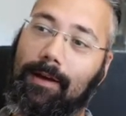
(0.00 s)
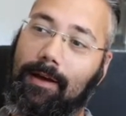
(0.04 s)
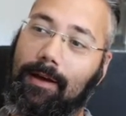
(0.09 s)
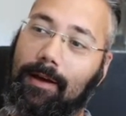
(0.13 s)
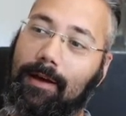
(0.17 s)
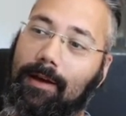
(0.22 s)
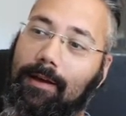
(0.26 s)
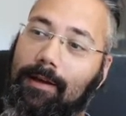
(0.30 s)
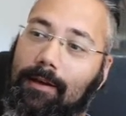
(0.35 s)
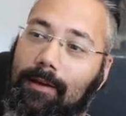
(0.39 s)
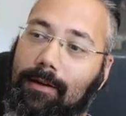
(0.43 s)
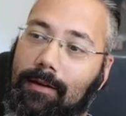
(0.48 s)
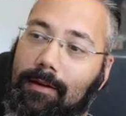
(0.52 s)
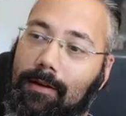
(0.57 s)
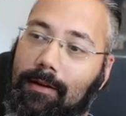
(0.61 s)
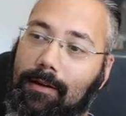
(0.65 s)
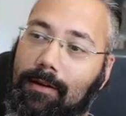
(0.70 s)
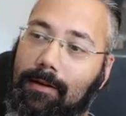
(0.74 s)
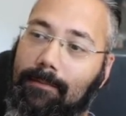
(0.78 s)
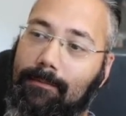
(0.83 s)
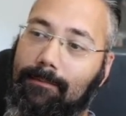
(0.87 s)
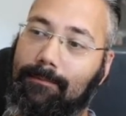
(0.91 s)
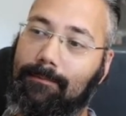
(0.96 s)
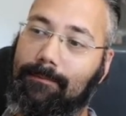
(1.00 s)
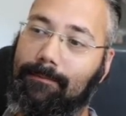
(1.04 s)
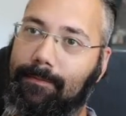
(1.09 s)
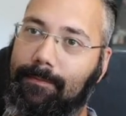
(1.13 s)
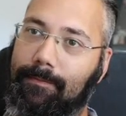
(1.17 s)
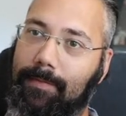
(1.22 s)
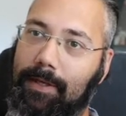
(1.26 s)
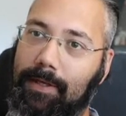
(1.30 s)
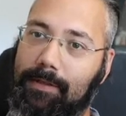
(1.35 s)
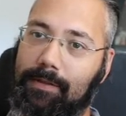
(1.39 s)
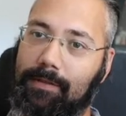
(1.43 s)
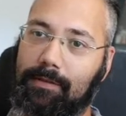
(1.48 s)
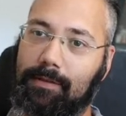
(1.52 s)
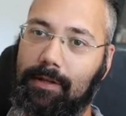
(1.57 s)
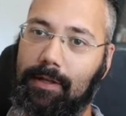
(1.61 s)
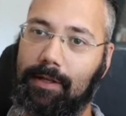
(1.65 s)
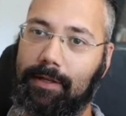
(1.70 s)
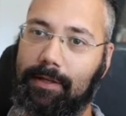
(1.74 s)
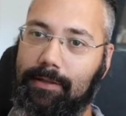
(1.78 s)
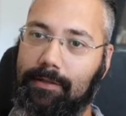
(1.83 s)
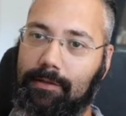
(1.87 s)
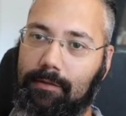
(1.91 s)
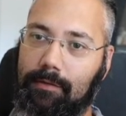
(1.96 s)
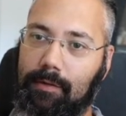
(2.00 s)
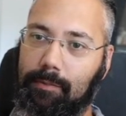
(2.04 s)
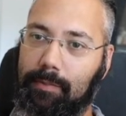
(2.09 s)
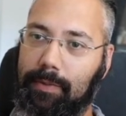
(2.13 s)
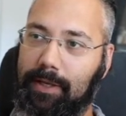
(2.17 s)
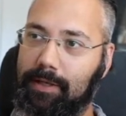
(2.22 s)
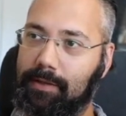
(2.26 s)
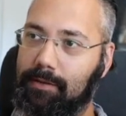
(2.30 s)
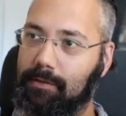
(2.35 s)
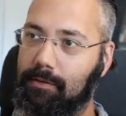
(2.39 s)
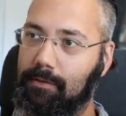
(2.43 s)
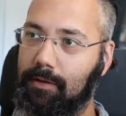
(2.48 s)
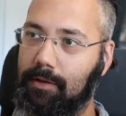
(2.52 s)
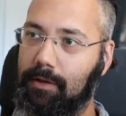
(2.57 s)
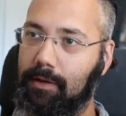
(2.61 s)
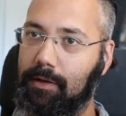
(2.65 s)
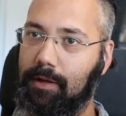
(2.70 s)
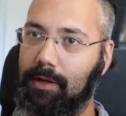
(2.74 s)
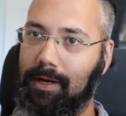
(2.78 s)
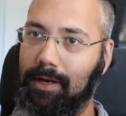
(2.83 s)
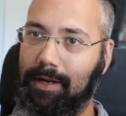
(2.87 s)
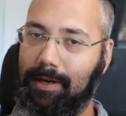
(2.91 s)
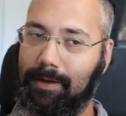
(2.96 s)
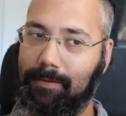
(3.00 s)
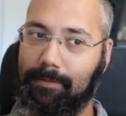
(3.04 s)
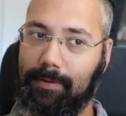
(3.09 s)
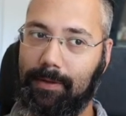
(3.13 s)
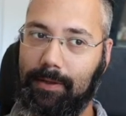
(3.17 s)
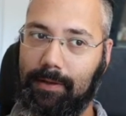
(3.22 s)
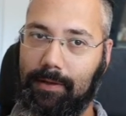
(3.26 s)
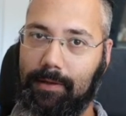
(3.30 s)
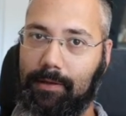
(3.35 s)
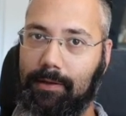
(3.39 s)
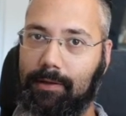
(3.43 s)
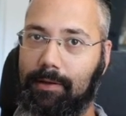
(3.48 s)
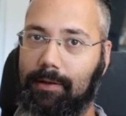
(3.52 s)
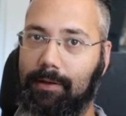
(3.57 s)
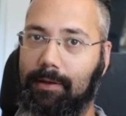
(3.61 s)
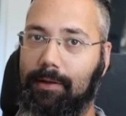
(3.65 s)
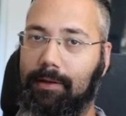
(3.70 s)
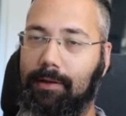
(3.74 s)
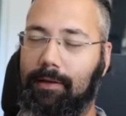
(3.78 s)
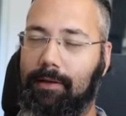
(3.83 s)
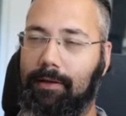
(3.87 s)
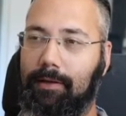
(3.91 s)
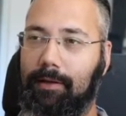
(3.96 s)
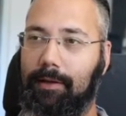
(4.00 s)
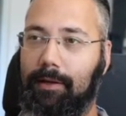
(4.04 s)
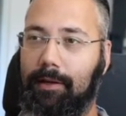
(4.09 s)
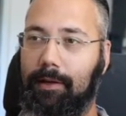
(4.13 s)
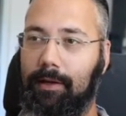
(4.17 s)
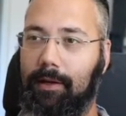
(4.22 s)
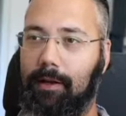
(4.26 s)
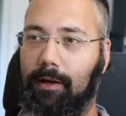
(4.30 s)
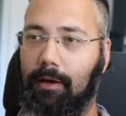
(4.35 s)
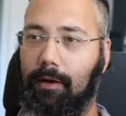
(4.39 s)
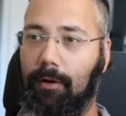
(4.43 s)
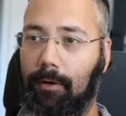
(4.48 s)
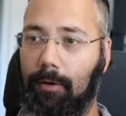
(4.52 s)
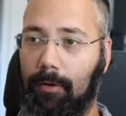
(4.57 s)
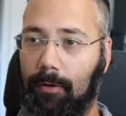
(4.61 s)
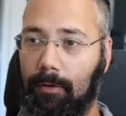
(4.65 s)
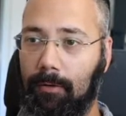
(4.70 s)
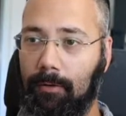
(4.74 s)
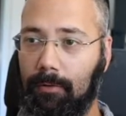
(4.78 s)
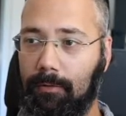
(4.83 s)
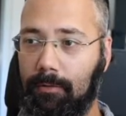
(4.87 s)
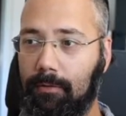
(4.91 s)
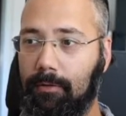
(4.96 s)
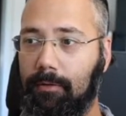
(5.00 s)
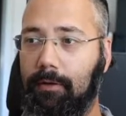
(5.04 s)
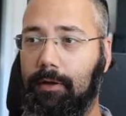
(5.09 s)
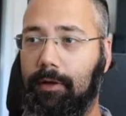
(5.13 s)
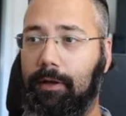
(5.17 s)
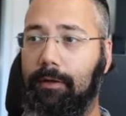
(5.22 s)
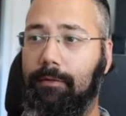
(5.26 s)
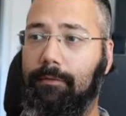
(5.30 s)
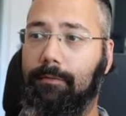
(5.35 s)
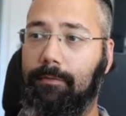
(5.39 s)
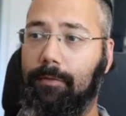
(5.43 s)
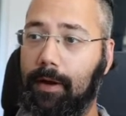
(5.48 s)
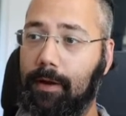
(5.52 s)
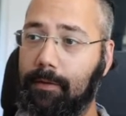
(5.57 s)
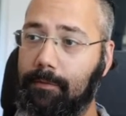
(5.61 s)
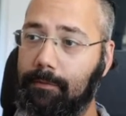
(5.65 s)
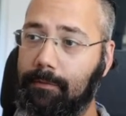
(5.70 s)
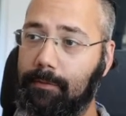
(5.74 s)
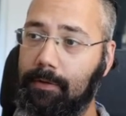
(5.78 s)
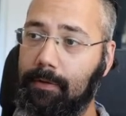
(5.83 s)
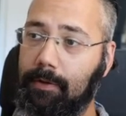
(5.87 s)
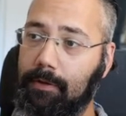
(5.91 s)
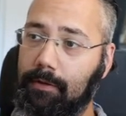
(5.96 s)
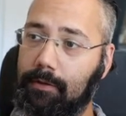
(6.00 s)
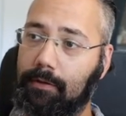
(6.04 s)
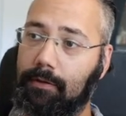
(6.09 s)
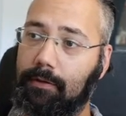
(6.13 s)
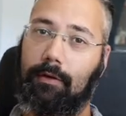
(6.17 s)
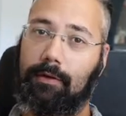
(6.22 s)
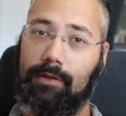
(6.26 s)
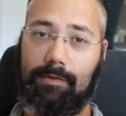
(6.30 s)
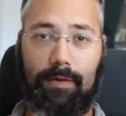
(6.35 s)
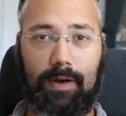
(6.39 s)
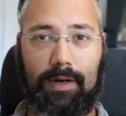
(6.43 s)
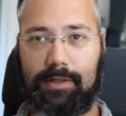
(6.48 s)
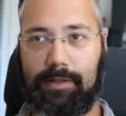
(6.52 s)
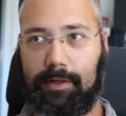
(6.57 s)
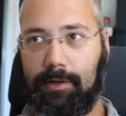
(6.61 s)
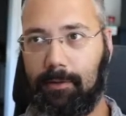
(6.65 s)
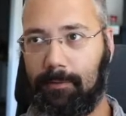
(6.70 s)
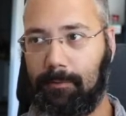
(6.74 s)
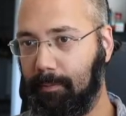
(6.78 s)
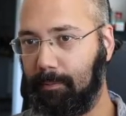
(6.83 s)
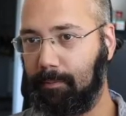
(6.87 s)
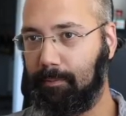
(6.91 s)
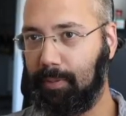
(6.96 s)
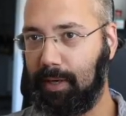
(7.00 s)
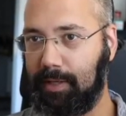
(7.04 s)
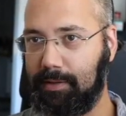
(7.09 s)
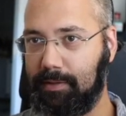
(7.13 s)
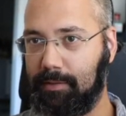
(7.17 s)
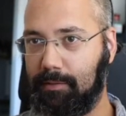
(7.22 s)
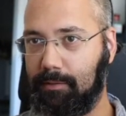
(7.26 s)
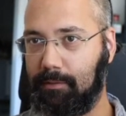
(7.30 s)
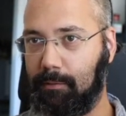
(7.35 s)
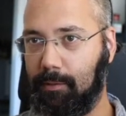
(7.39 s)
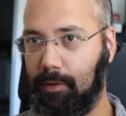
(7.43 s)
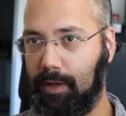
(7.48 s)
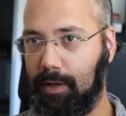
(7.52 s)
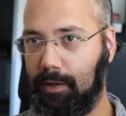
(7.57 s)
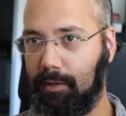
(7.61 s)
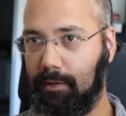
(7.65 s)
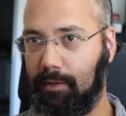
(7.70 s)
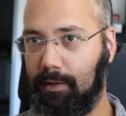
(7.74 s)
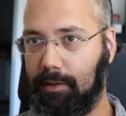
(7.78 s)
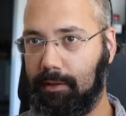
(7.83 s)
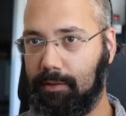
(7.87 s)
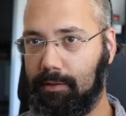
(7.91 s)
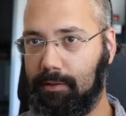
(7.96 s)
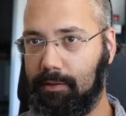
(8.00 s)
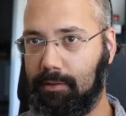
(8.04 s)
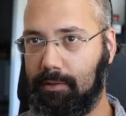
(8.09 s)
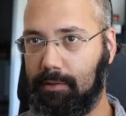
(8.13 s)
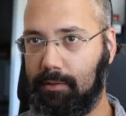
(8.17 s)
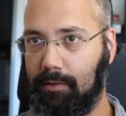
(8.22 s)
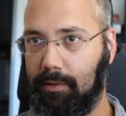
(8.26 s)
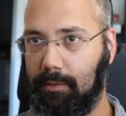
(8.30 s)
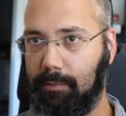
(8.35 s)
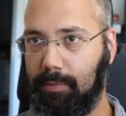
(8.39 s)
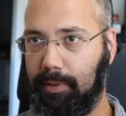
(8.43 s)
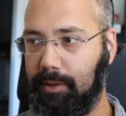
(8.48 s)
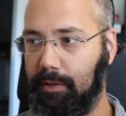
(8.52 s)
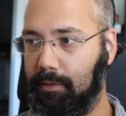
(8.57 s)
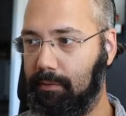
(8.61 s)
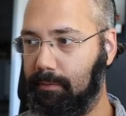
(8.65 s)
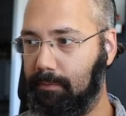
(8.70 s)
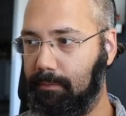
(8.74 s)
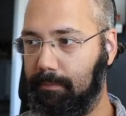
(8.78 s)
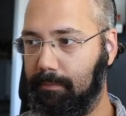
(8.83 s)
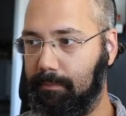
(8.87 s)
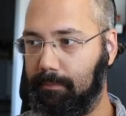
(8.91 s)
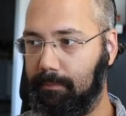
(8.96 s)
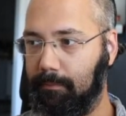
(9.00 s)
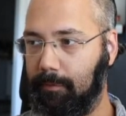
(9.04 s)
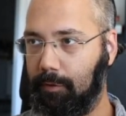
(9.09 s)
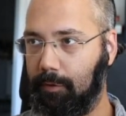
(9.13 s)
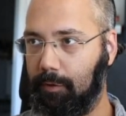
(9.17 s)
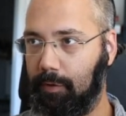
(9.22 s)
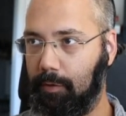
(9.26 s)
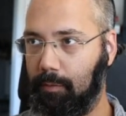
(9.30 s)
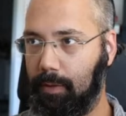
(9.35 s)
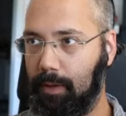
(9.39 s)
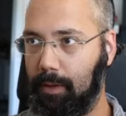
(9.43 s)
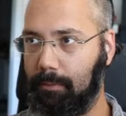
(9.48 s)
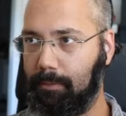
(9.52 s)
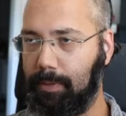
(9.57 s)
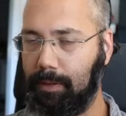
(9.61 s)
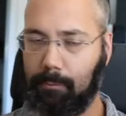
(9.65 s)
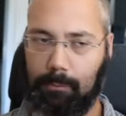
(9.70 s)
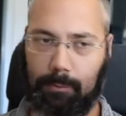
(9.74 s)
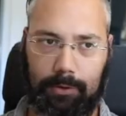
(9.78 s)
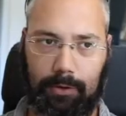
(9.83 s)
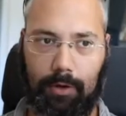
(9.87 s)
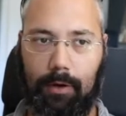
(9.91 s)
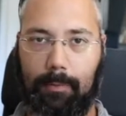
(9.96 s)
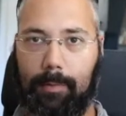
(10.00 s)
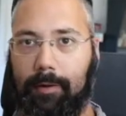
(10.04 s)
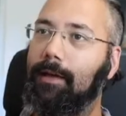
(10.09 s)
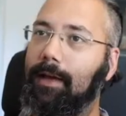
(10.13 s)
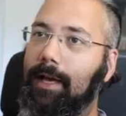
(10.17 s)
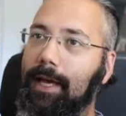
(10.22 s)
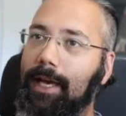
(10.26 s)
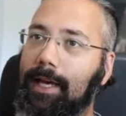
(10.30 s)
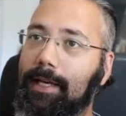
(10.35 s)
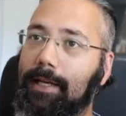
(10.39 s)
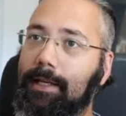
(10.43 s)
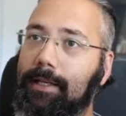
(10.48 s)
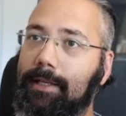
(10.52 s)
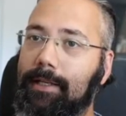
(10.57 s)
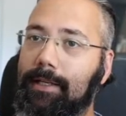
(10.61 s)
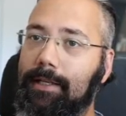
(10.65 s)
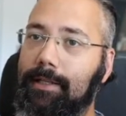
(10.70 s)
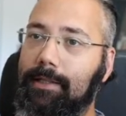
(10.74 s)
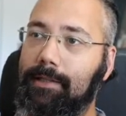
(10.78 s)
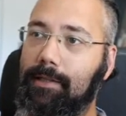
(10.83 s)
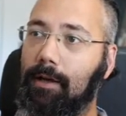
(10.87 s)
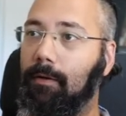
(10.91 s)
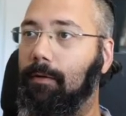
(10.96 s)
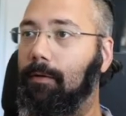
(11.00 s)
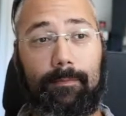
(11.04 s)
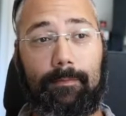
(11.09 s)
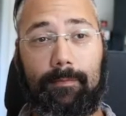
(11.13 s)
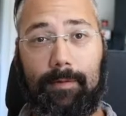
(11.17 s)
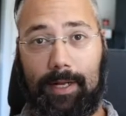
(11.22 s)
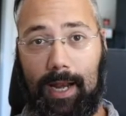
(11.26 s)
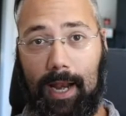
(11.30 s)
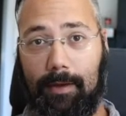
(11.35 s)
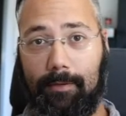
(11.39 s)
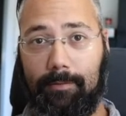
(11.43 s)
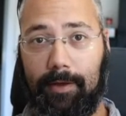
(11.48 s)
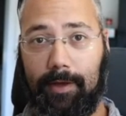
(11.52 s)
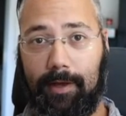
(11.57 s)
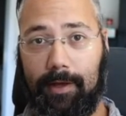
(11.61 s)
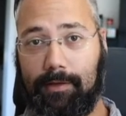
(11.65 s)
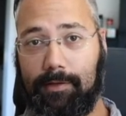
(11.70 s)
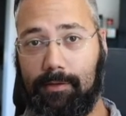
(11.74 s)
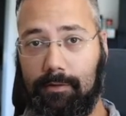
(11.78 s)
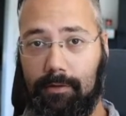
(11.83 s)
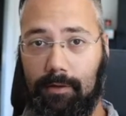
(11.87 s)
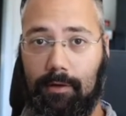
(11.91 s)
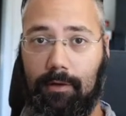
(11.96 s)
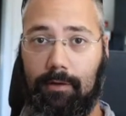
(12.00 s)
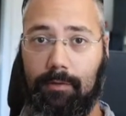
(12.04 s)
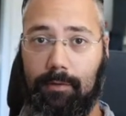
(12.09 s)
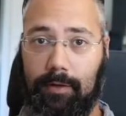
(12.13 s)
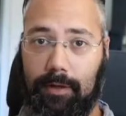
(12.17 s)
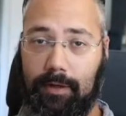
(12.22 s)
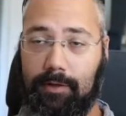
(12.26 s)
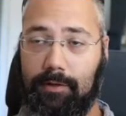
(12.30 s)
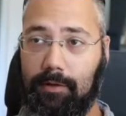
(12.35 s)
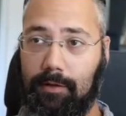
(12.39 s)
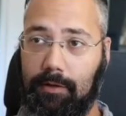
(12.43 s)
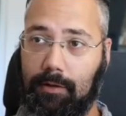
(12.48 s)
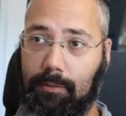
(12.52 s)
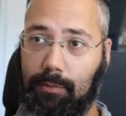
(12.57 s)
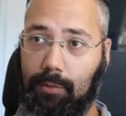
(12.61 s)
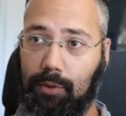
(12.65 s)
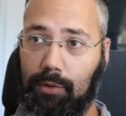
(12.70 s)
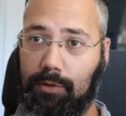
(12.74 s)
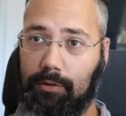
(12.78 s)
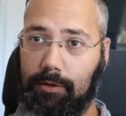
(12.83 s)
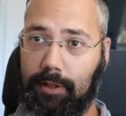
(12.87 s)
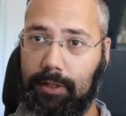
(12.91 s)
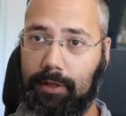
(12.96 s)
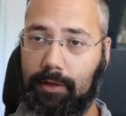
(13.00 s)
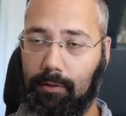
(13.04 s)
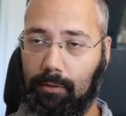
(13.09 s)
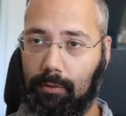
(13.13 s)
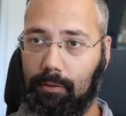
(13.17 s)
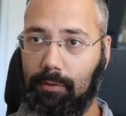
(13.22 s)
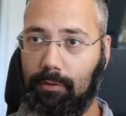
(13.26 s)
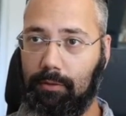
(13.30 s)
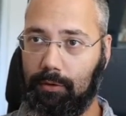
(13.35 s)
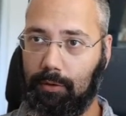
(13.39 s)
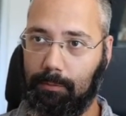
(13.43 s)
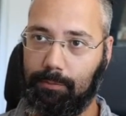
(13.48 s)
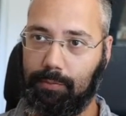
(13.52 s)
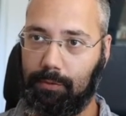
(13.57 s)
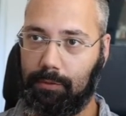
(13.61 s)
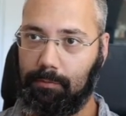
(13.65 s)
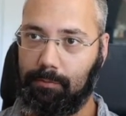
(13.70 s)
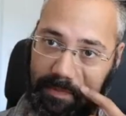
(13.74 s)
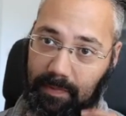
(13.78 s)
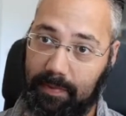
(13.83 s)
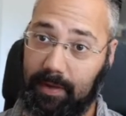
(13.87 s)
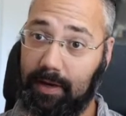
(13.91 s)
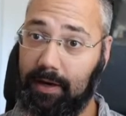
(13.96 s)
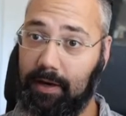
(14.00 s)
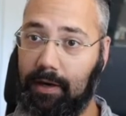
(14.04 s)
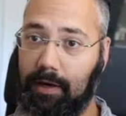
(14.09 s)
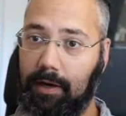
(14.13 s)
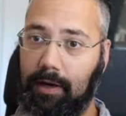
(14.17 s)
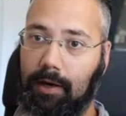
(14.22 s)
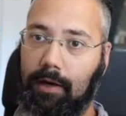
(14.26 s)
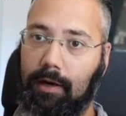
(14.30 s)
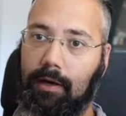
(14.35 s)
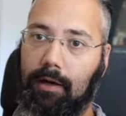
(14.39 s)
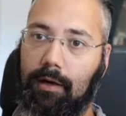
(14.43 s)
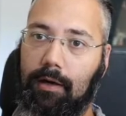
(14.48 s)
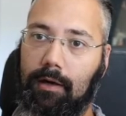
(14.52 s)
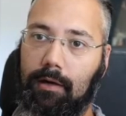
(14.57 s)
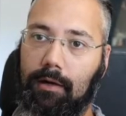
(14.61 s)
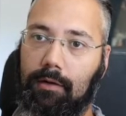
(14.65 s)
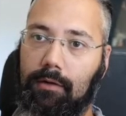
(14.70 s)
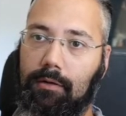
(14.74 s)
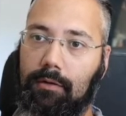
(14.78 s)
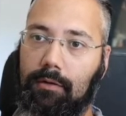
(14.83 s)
this is the list of the places you can climb in THall in Frankfurt, as far as I know, plus one that's a bit further away, but we'll talk about it. So, climbing, as you know, is either bouldering or top rope. There are